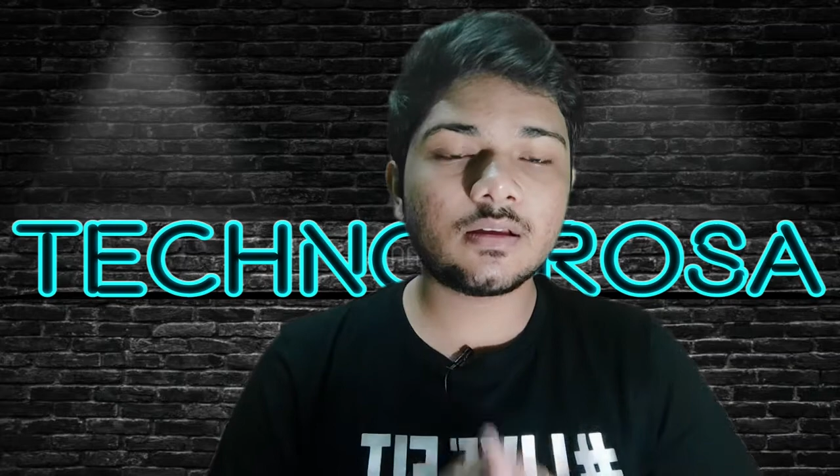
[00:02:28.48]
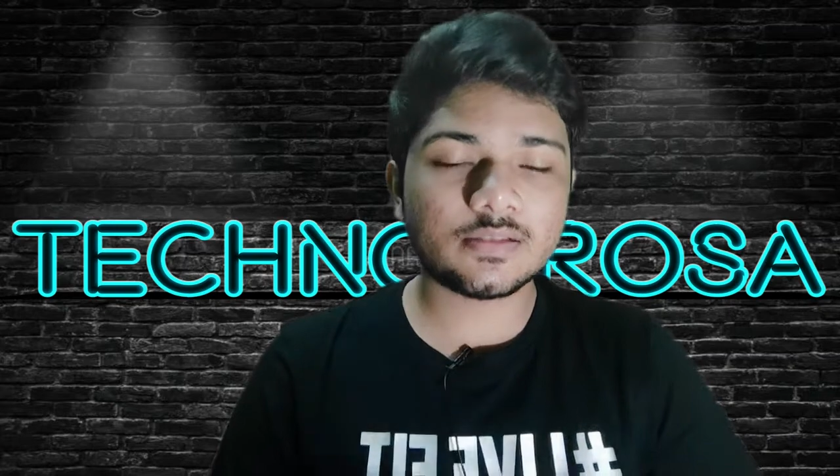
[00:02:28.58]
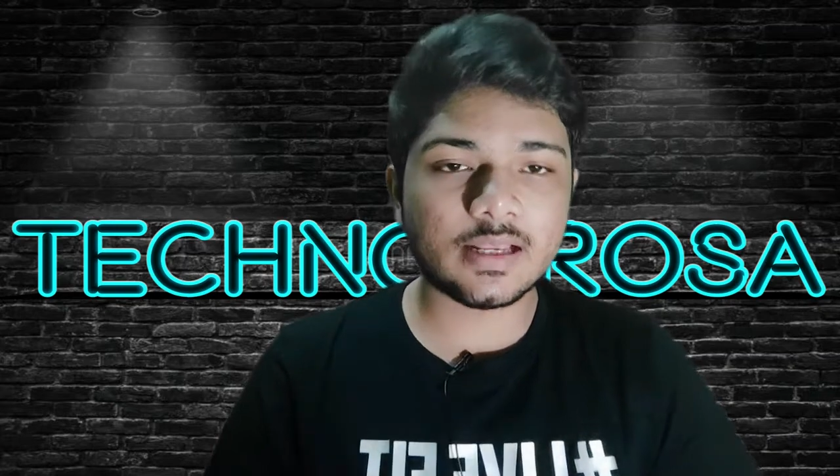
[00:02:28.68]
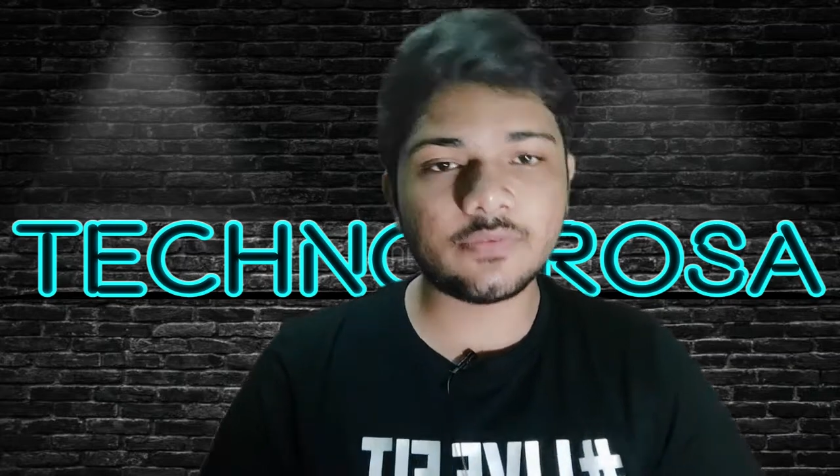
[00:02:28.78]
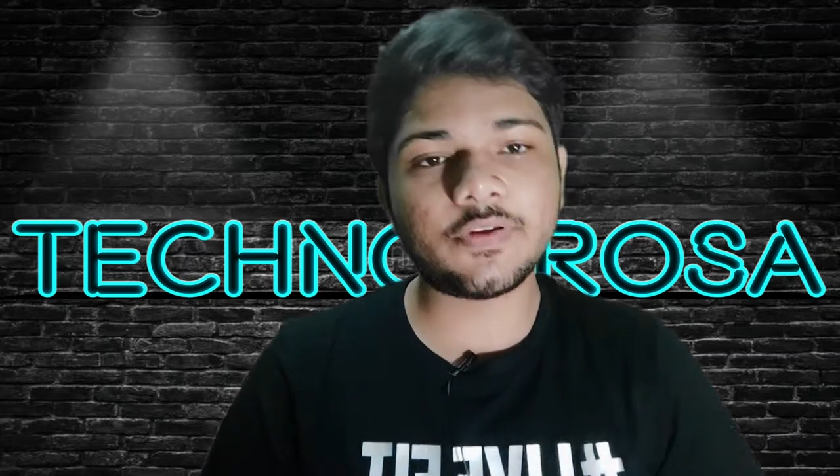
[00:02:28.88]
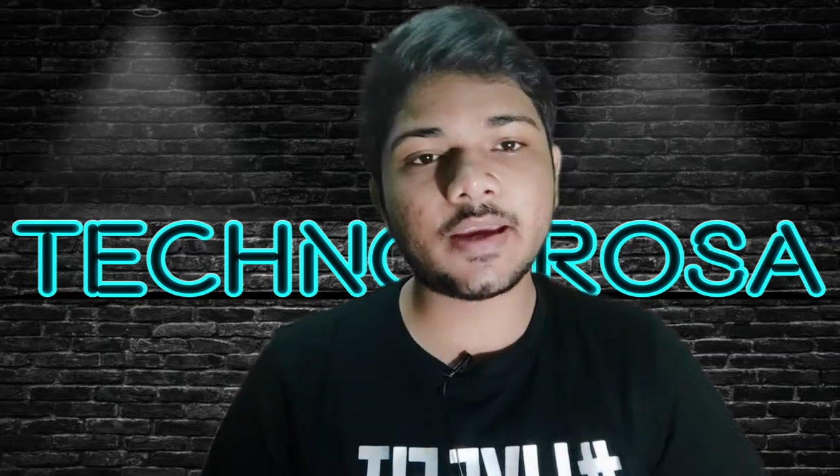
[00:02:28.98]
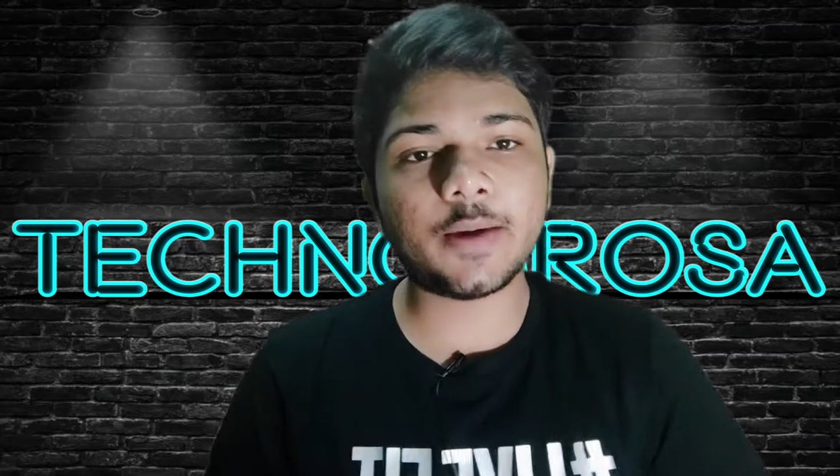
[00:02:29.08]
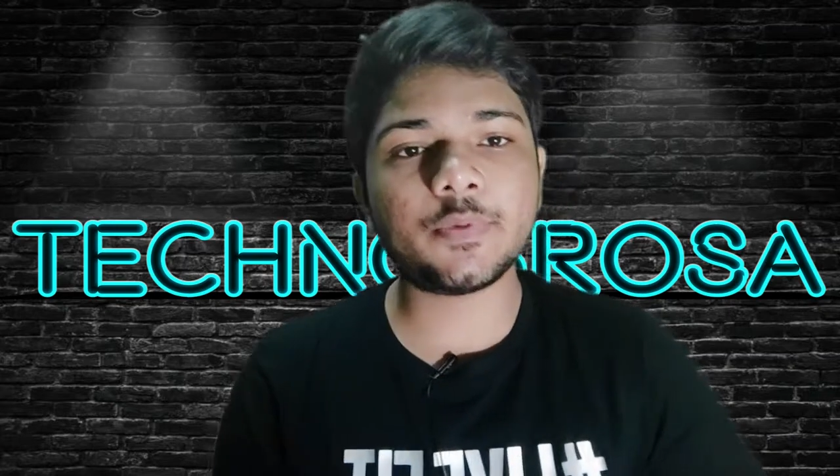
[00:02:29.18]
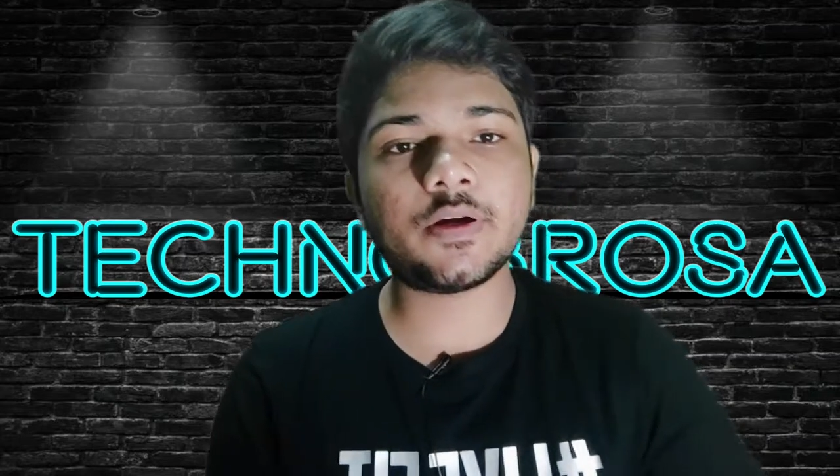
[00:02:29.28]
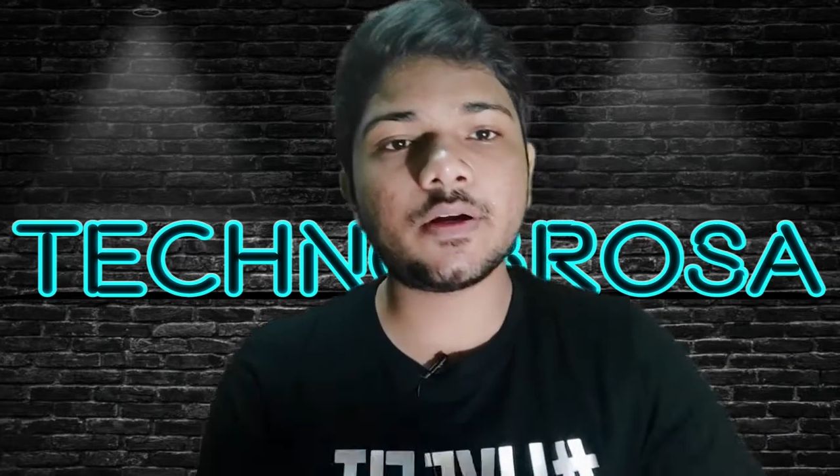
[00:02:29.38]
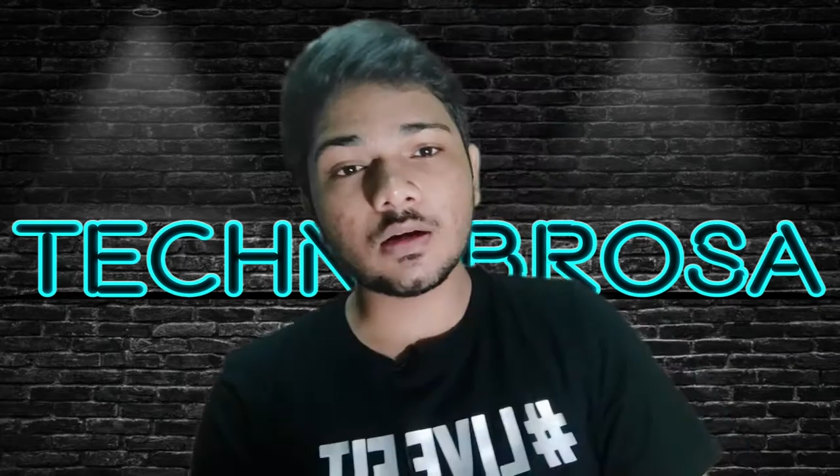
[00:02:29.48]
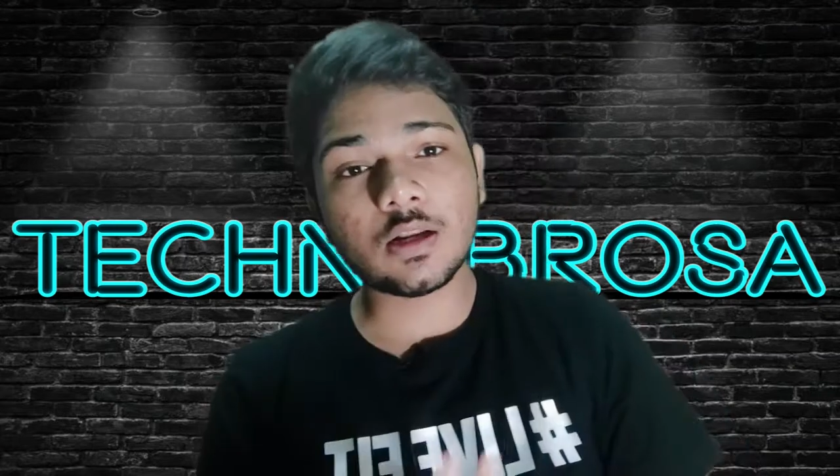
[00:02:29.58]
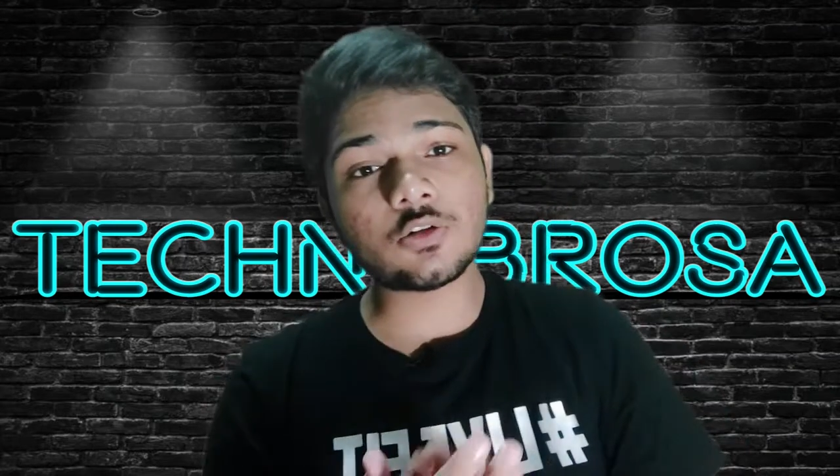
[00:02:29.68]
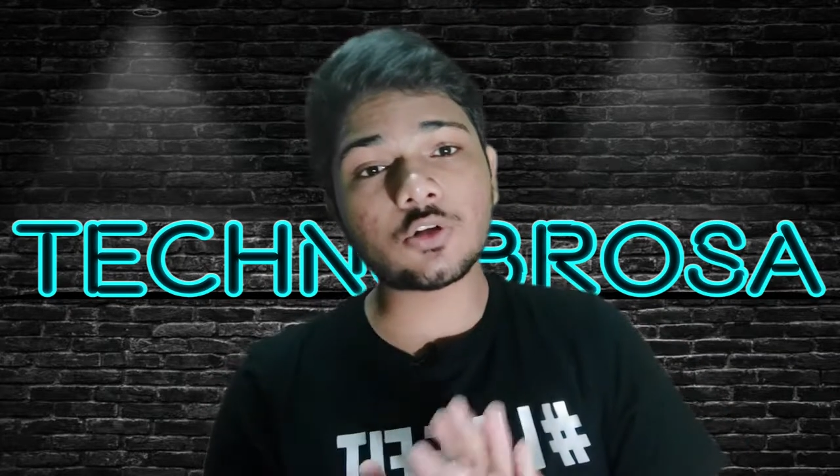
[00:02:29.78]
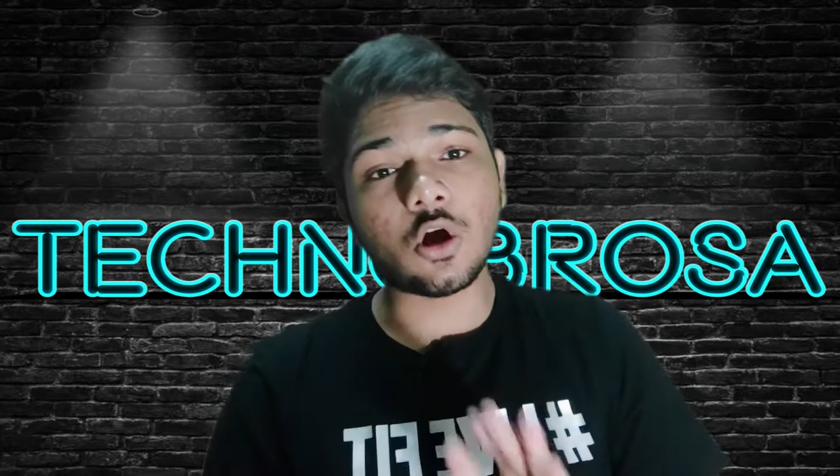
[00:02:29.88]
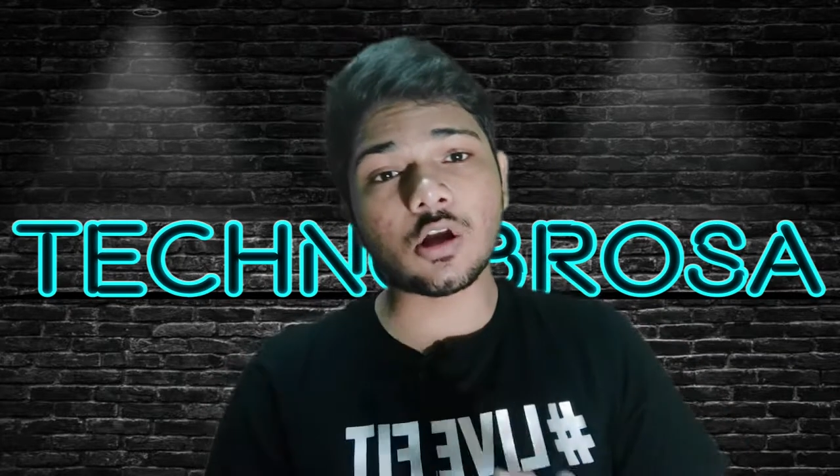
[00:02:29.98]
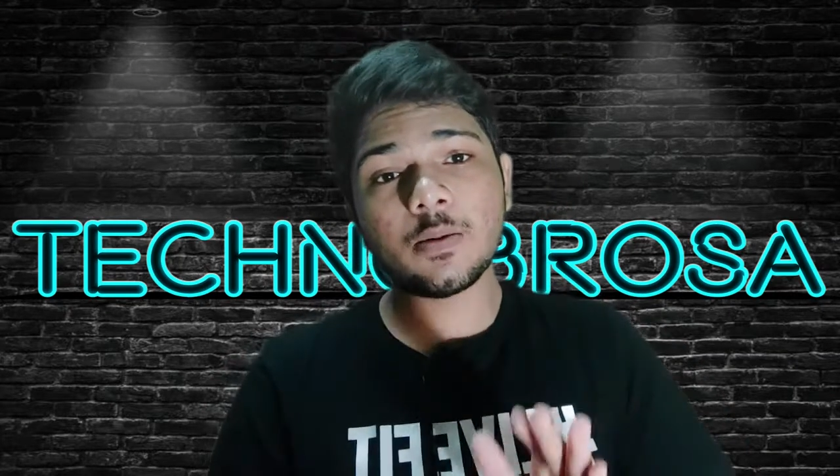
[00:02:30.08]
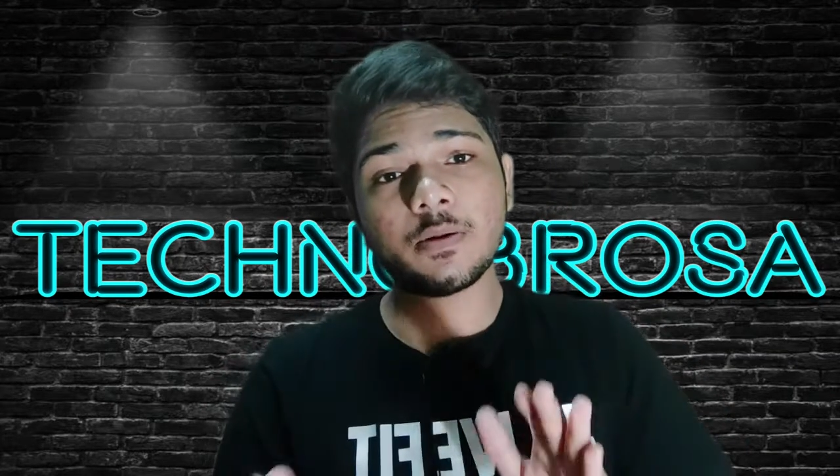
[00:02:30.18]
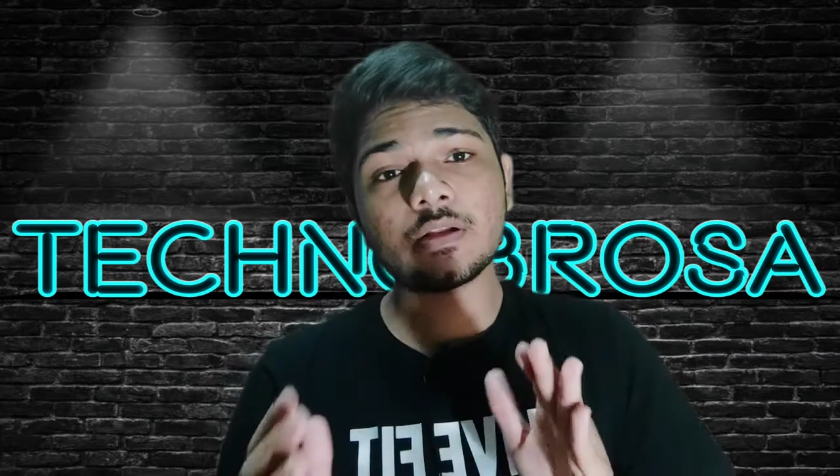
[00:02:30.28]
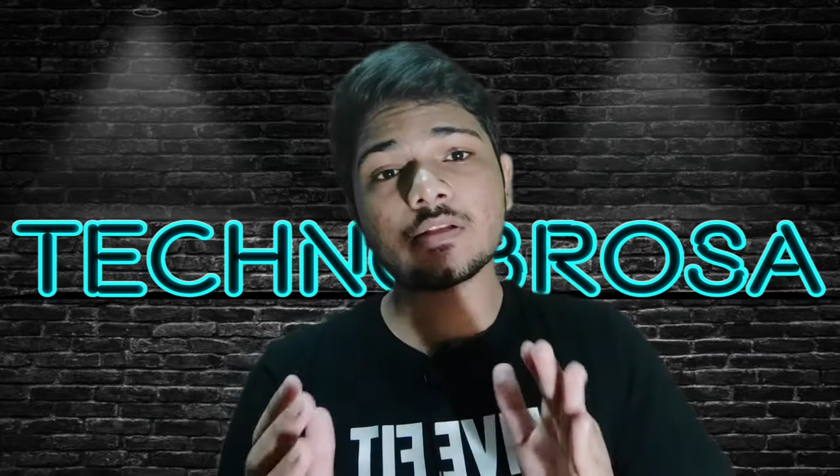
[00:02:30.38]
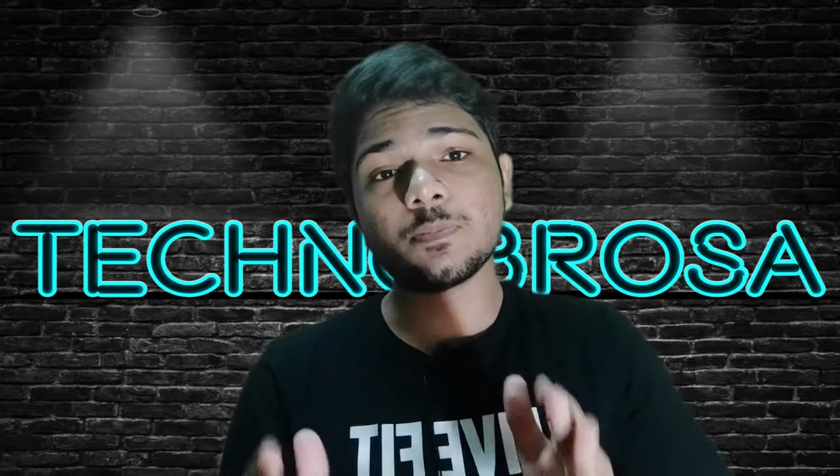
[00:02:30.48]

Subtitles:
selfie camera. Now talking about its